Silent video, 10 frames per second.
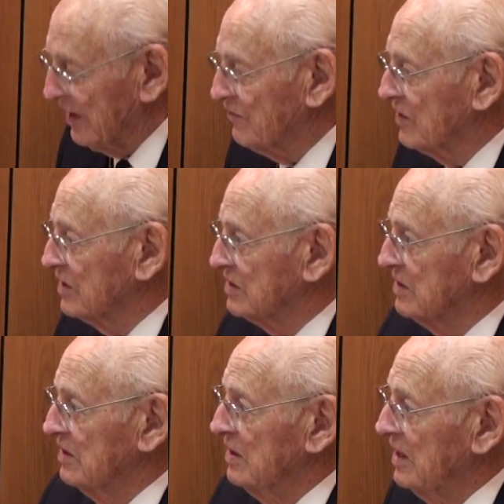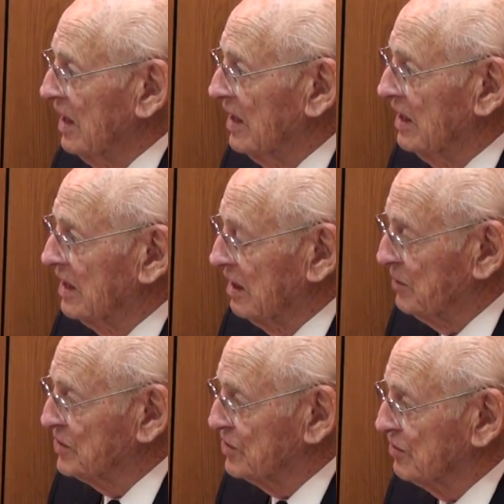after this, I
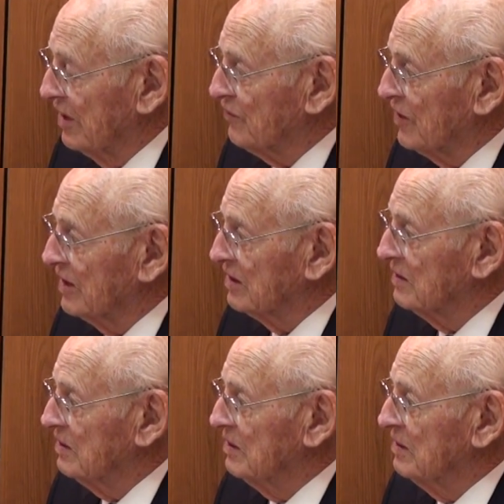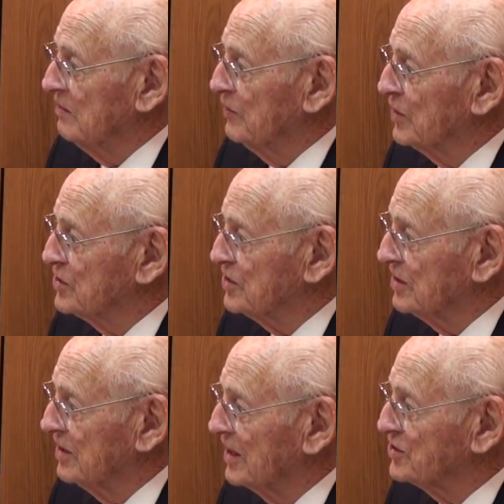mentioned you, after I finished
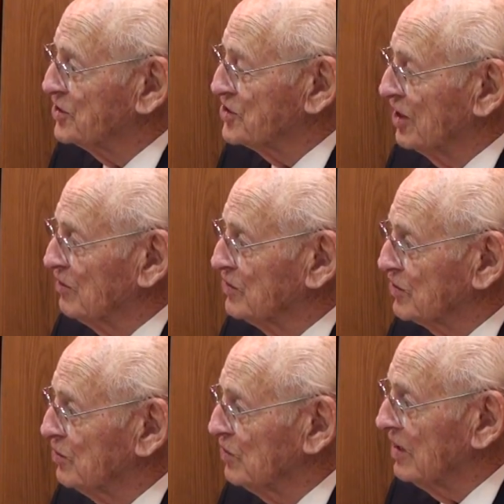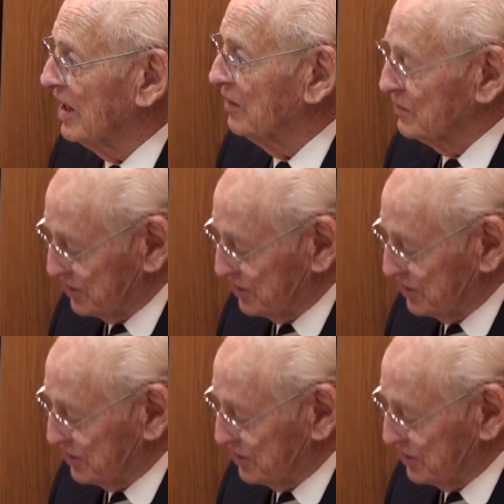the adjutant general school, I was